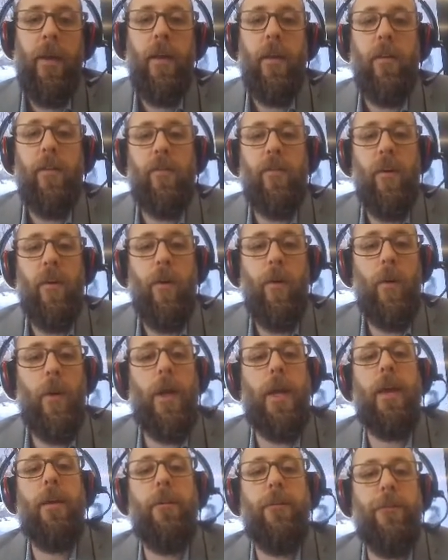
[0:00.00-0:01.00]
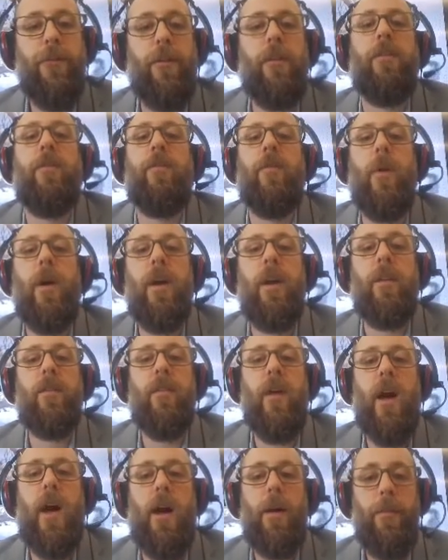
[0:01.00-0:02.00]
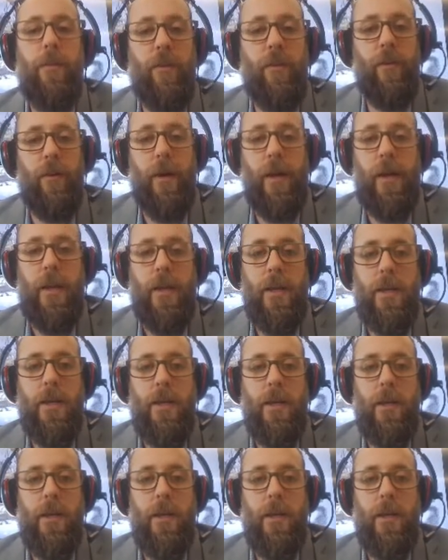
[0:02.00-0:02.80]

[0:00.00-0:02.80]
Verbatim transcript: So if Francois is obdurate